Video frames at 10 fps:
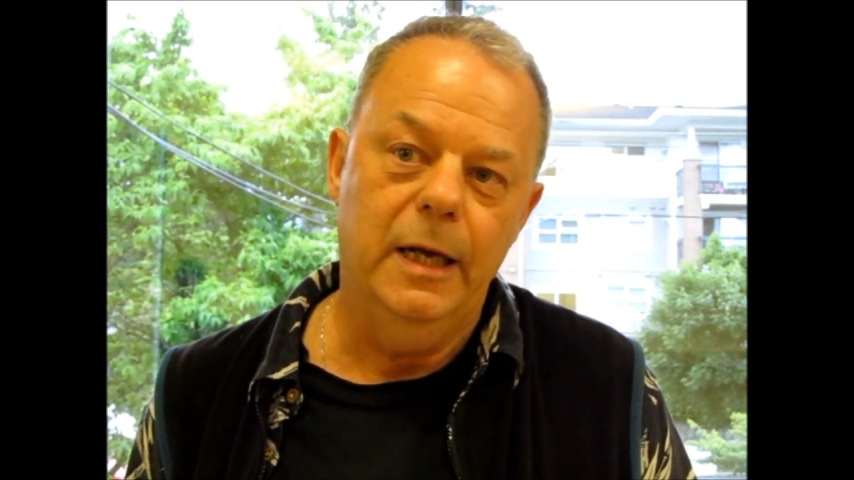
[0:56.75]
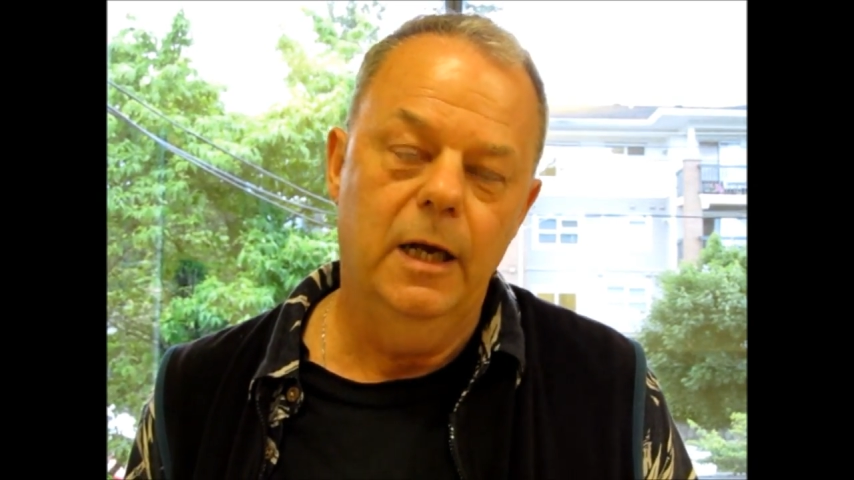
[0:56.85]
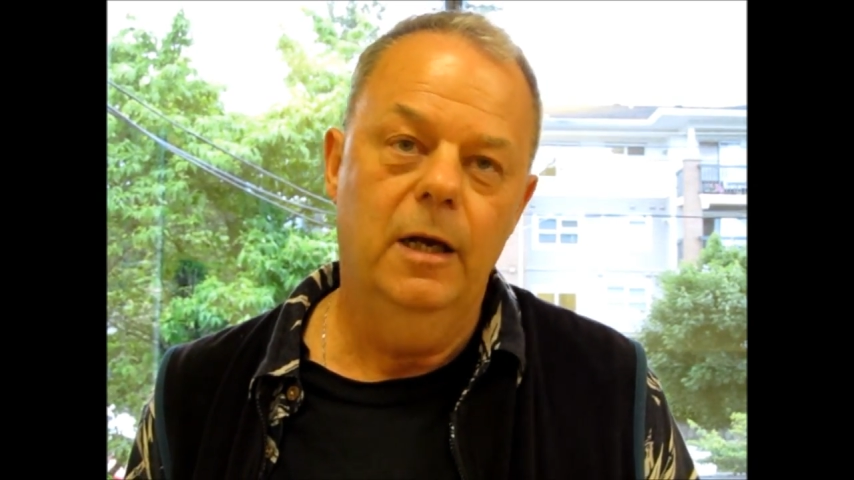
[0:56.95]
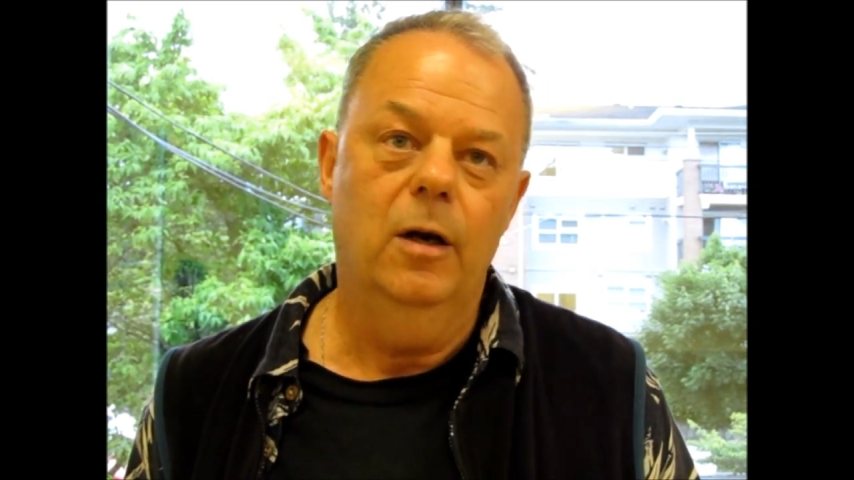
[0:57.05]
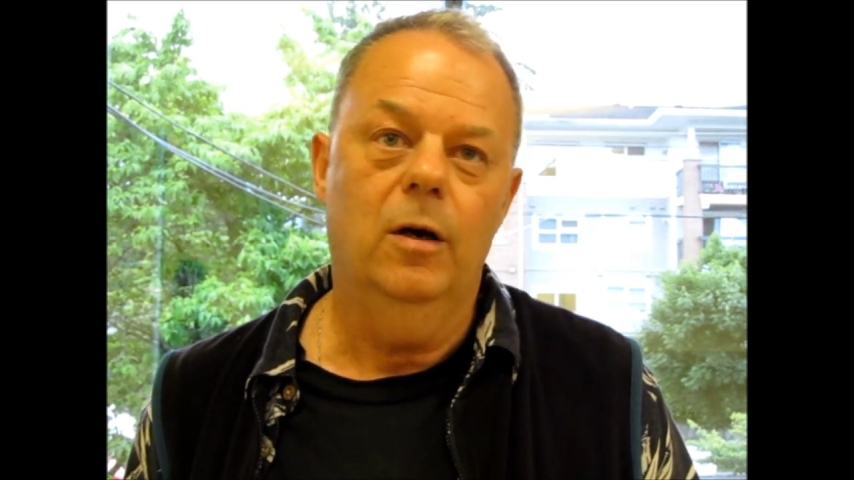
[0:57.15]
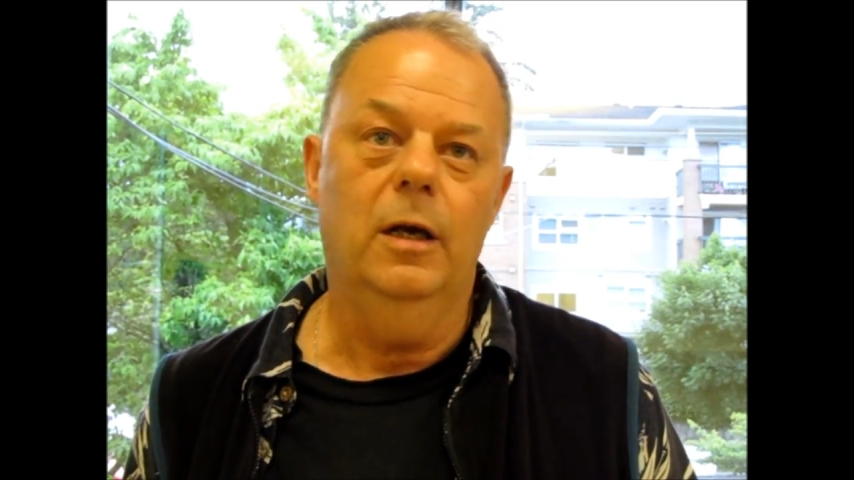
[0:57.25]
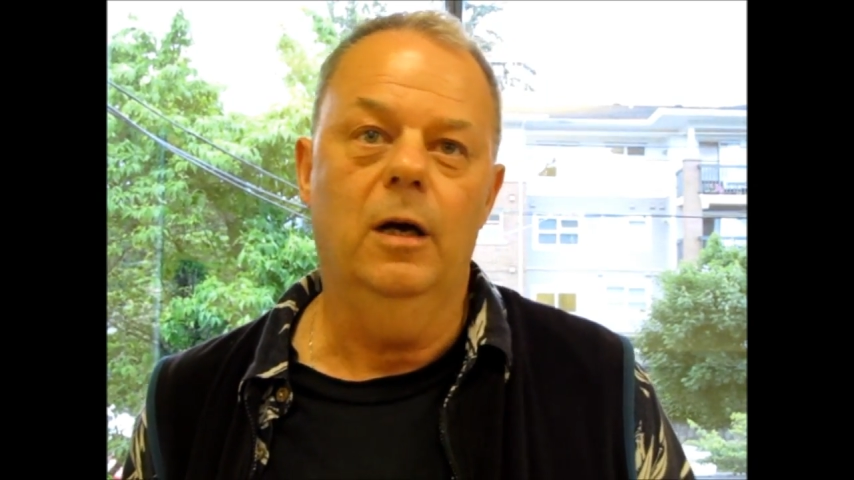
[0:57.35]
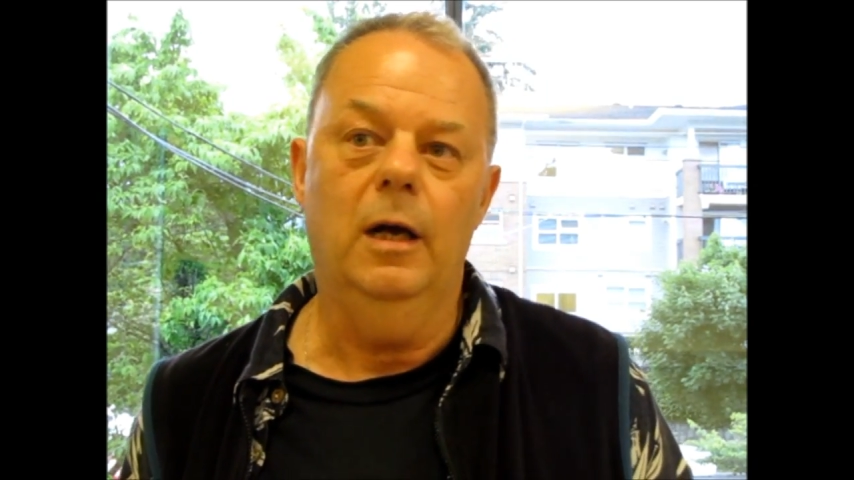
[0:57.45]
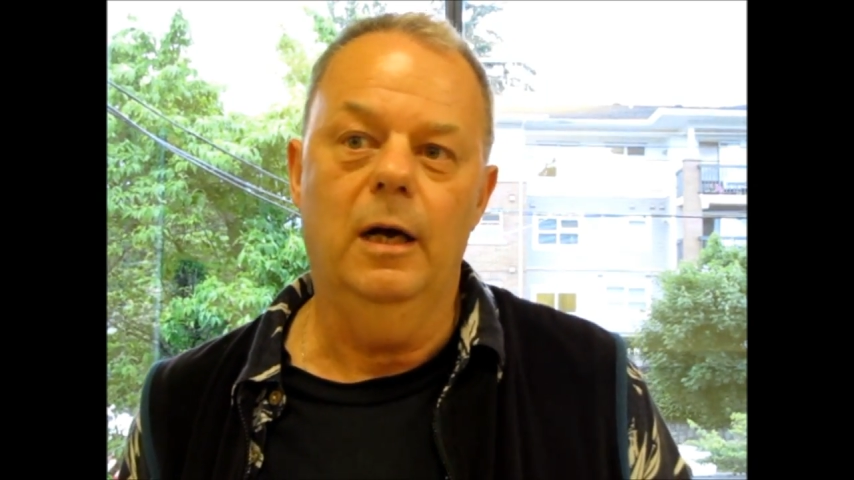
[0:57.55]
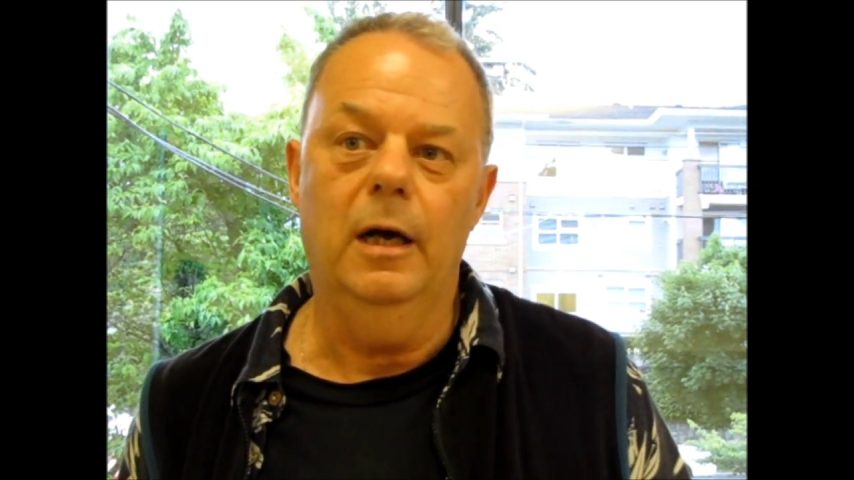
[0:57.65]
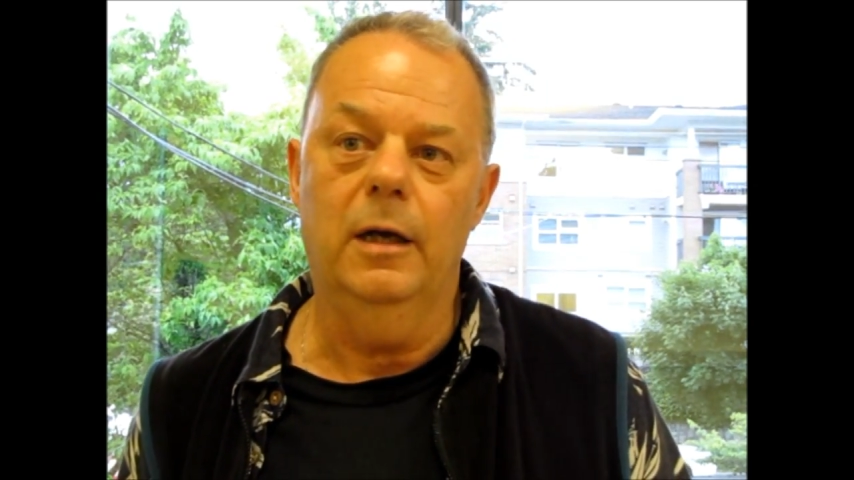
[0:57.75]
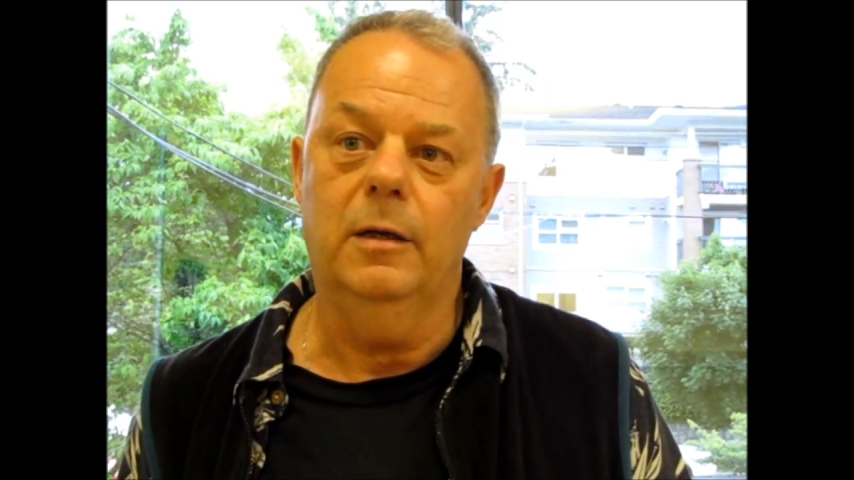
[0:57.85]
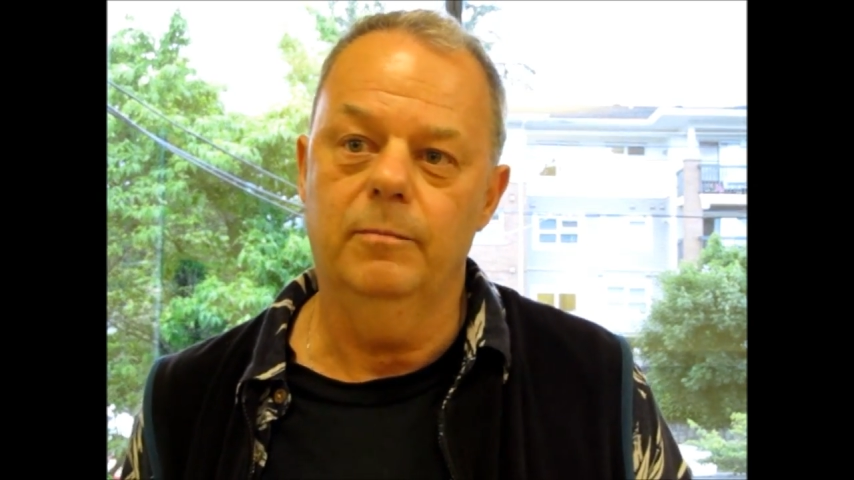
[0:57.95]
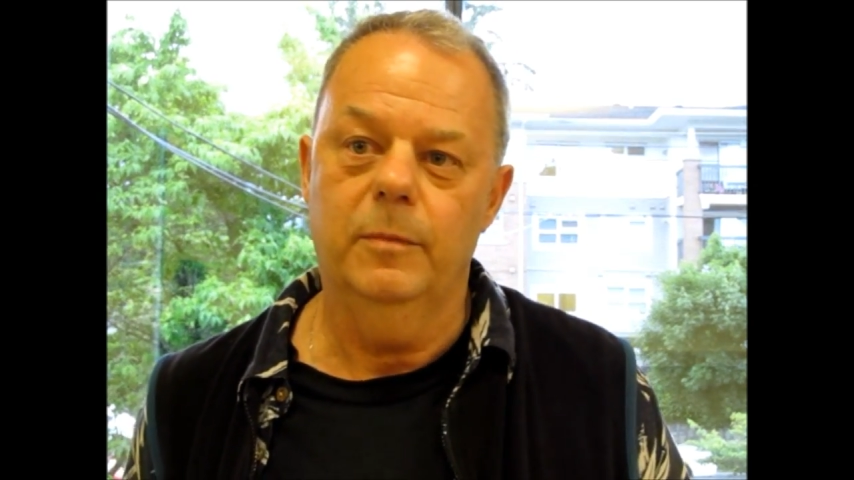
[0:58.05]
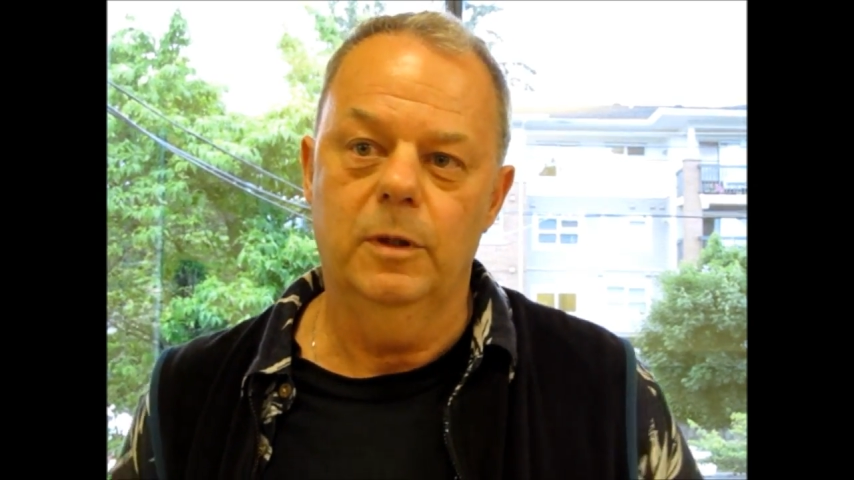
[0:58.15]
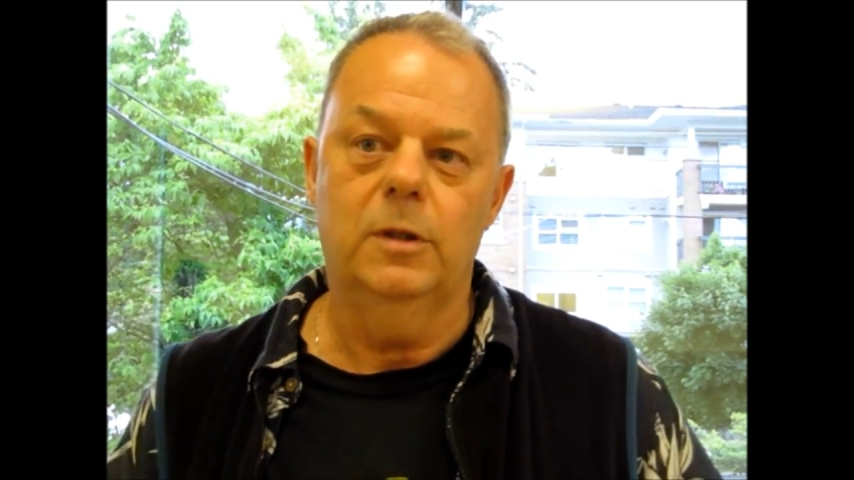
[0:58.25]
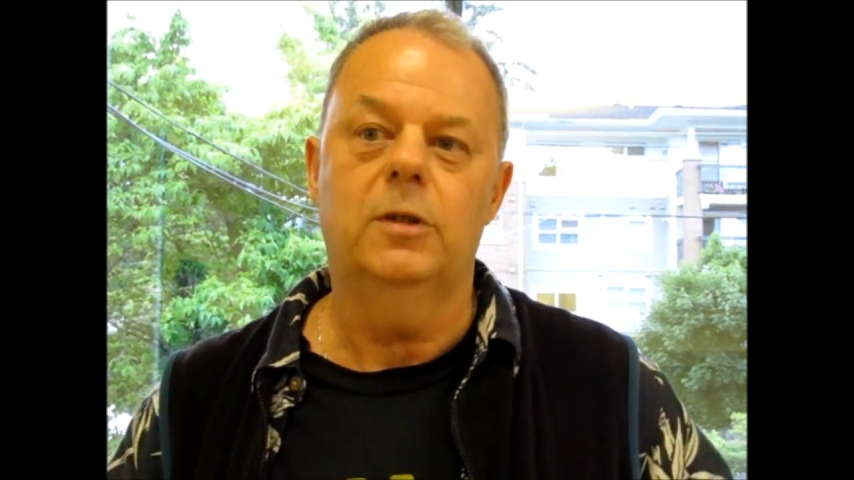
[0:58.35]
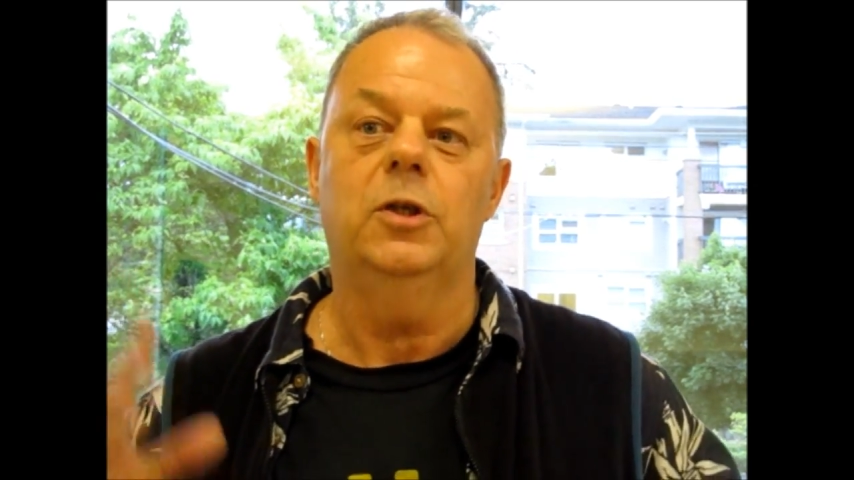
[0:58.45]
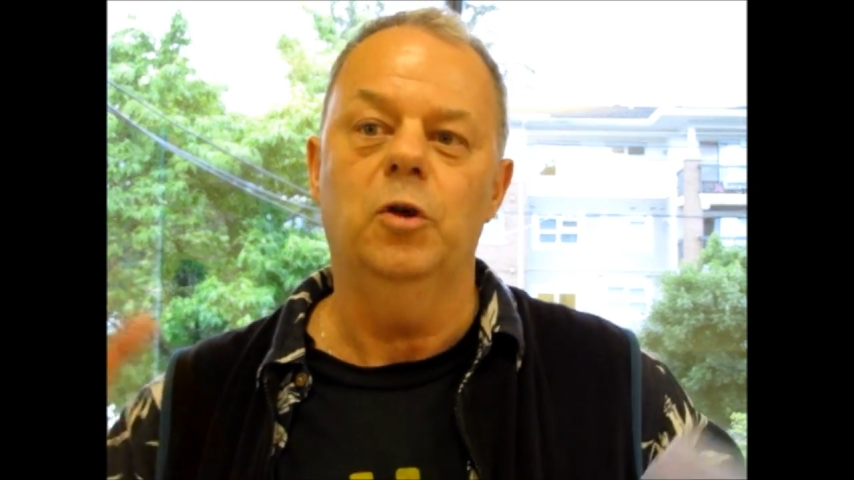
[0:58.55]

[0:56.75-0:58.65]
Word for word: uh,